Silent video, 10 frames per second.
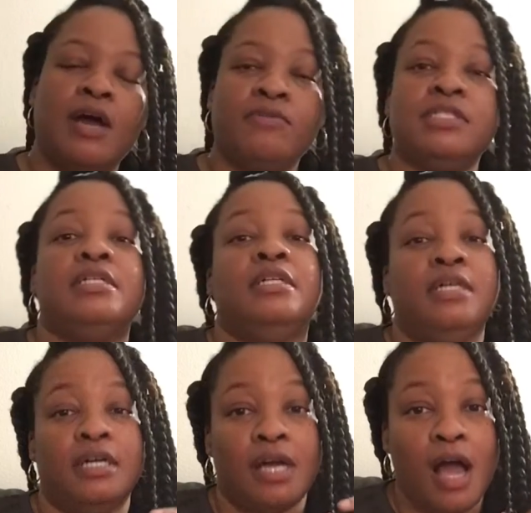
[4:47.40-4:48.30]
resist.
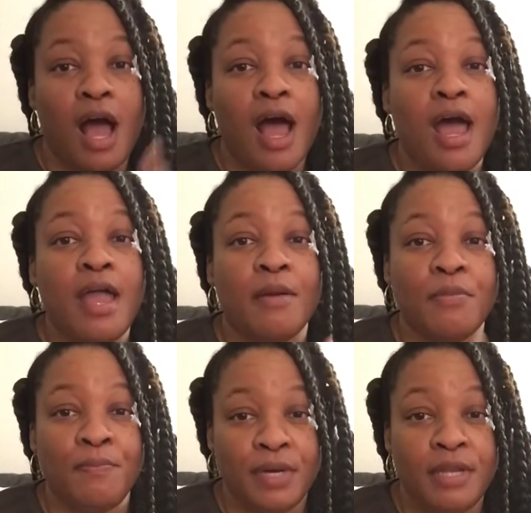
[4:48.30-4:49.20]
Look, I am
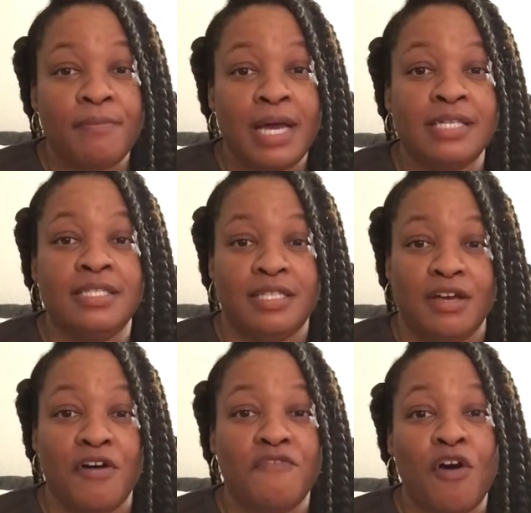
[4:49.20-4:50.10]
putting
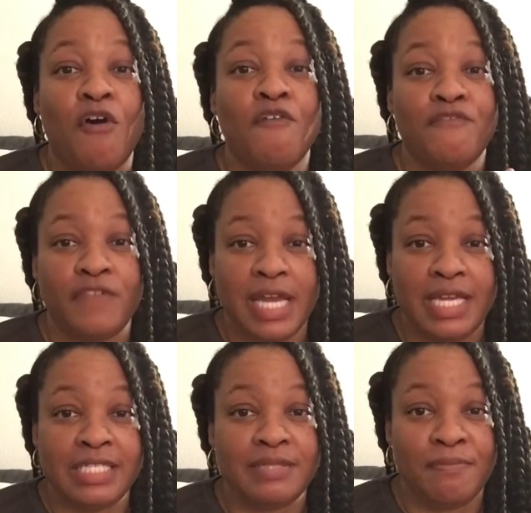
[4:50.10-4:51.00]
myself on
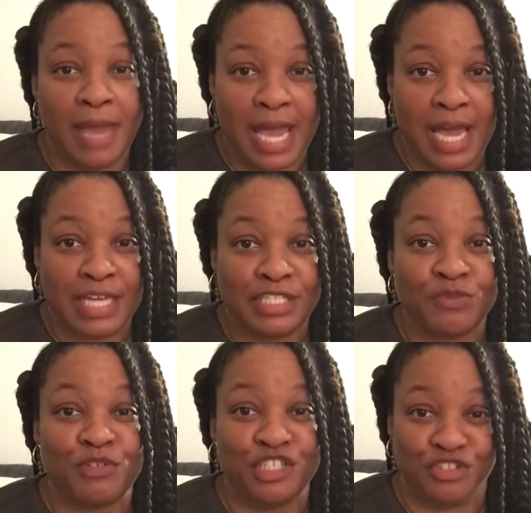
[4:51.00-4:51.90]
face mask
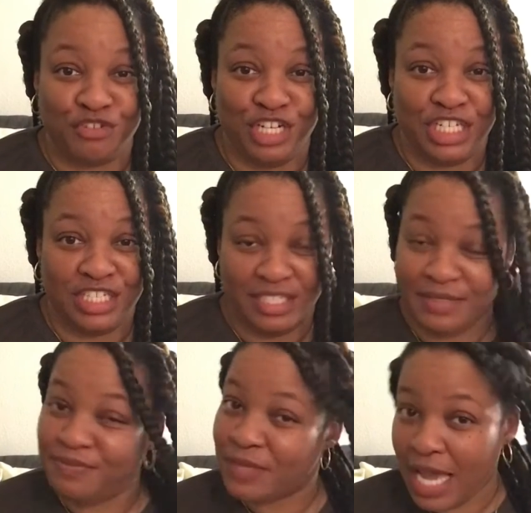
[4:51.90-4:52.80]

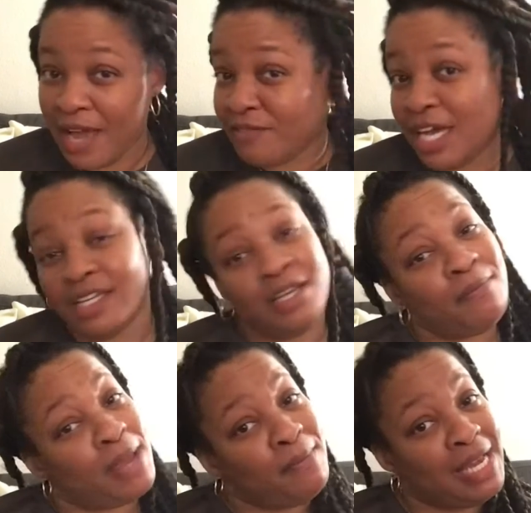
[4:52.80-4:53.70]
restriction. I have not done
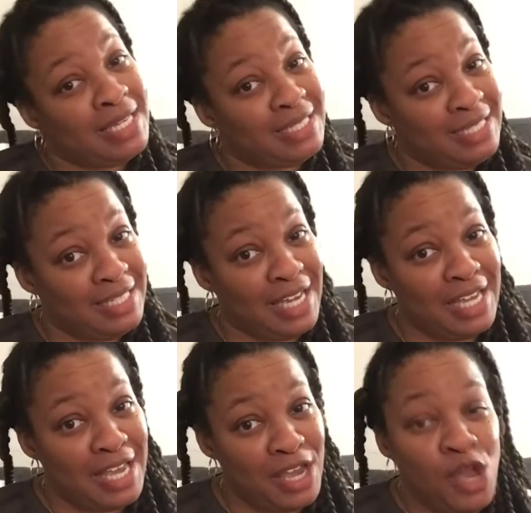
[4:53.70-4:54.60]
my mask today
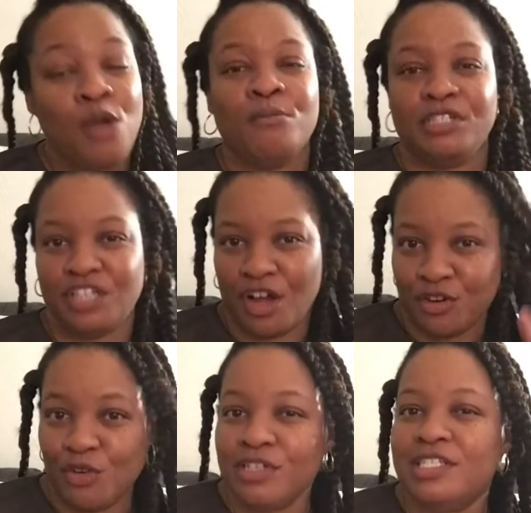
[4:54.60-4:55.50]
yet. But y'all
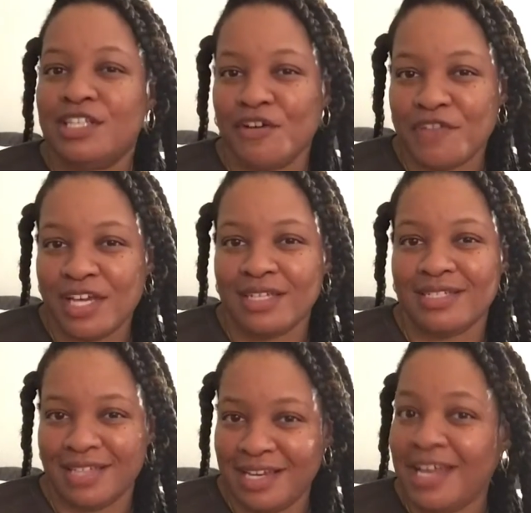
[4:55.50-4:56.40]
know it's self-care
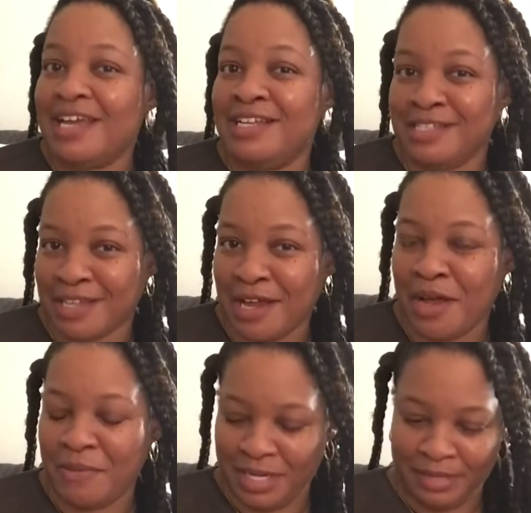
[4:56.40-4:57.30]
Sunday and it's
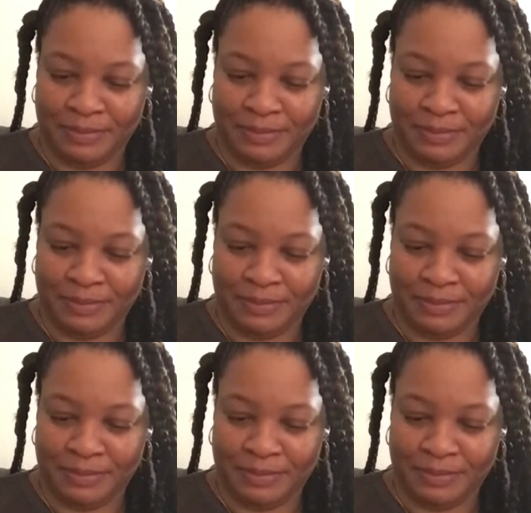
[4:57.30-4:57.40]
coming.